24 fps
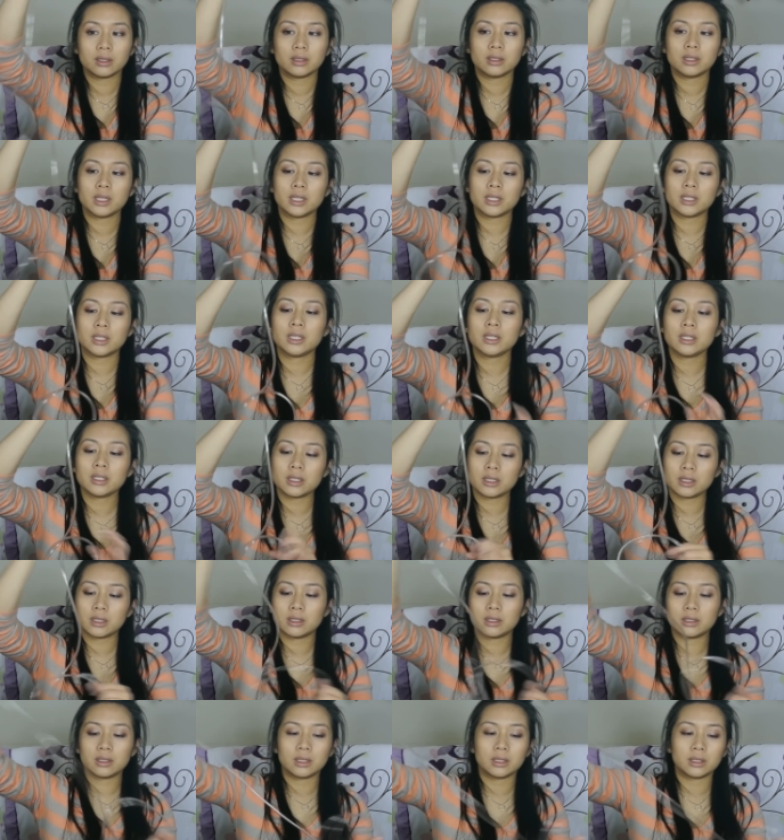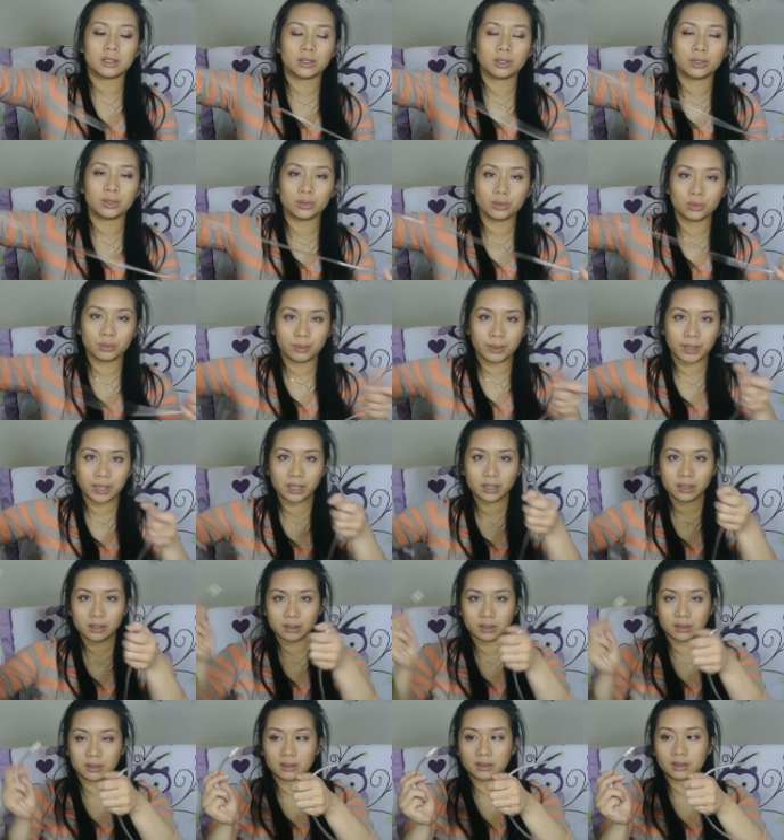this is the tubing.
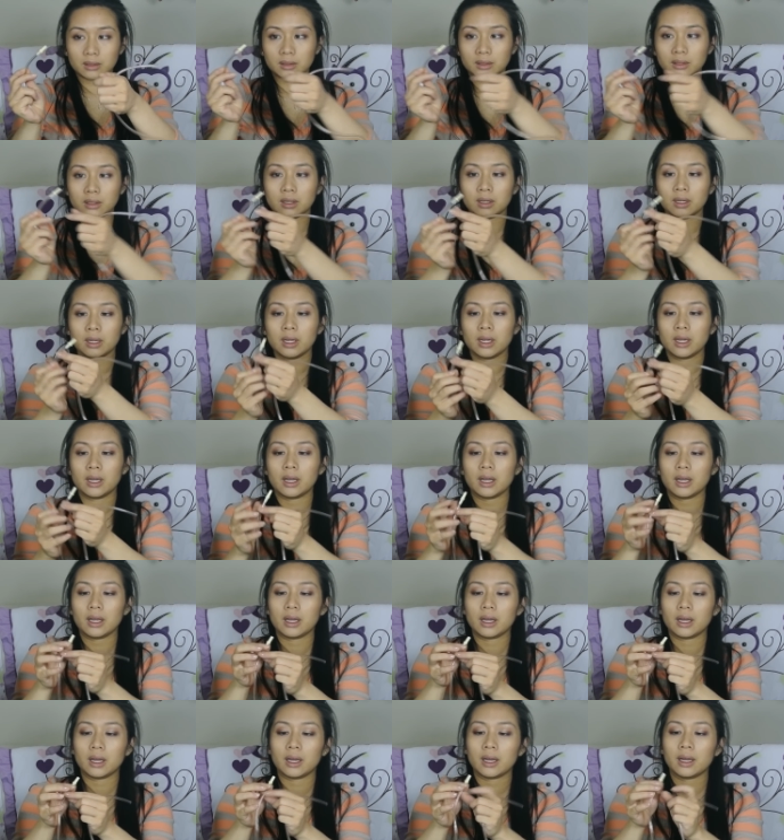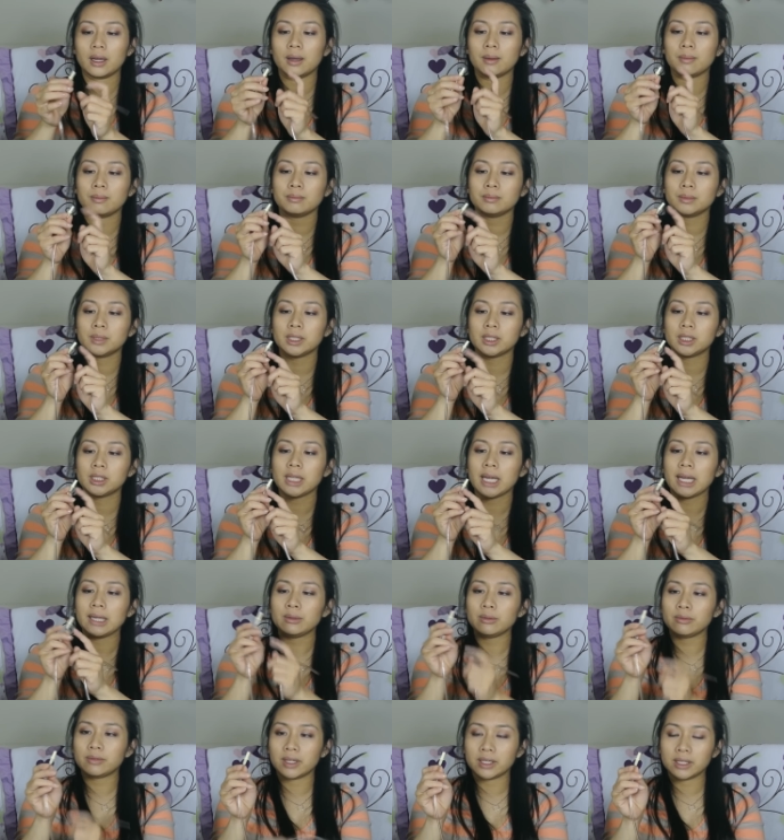Um, the
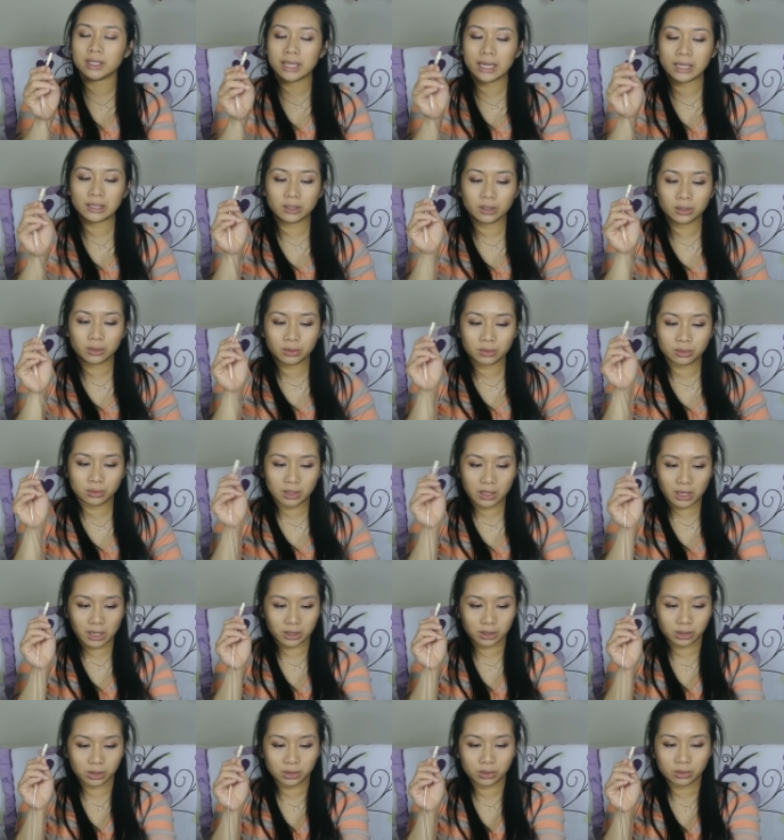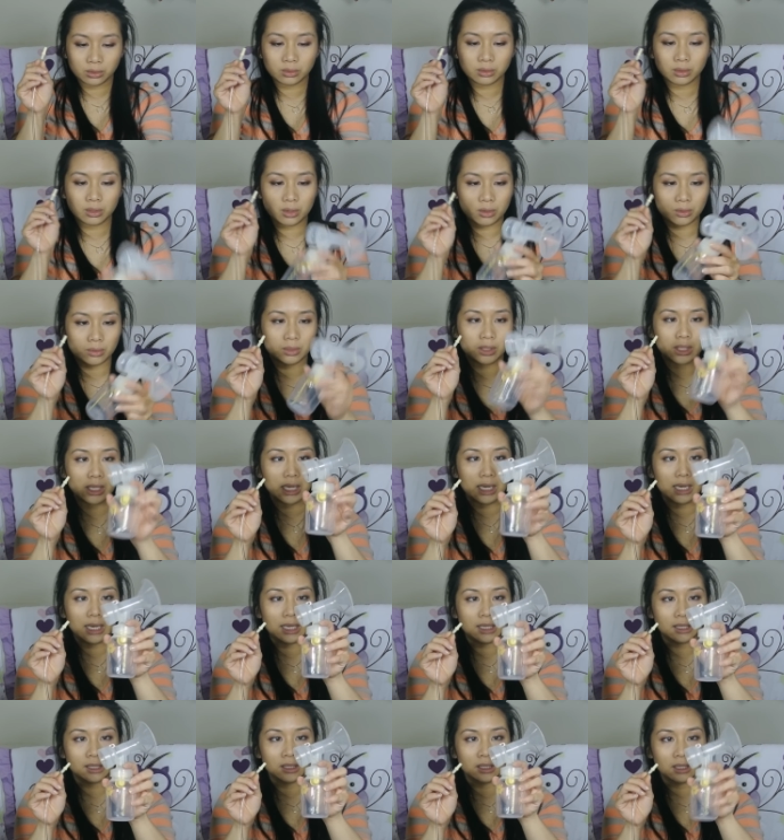side with the yellow nozzle goes
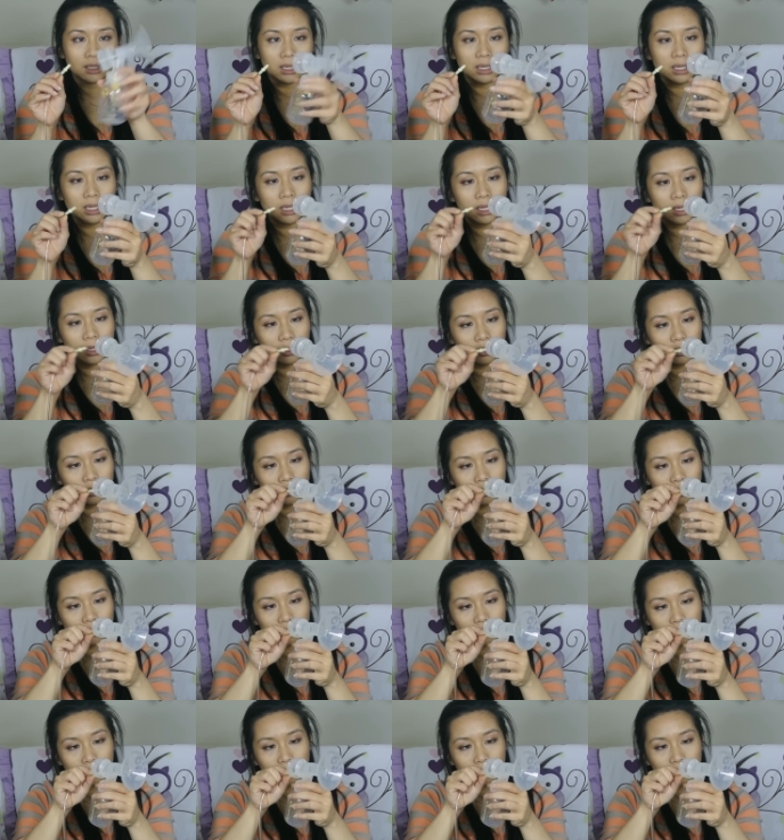in here.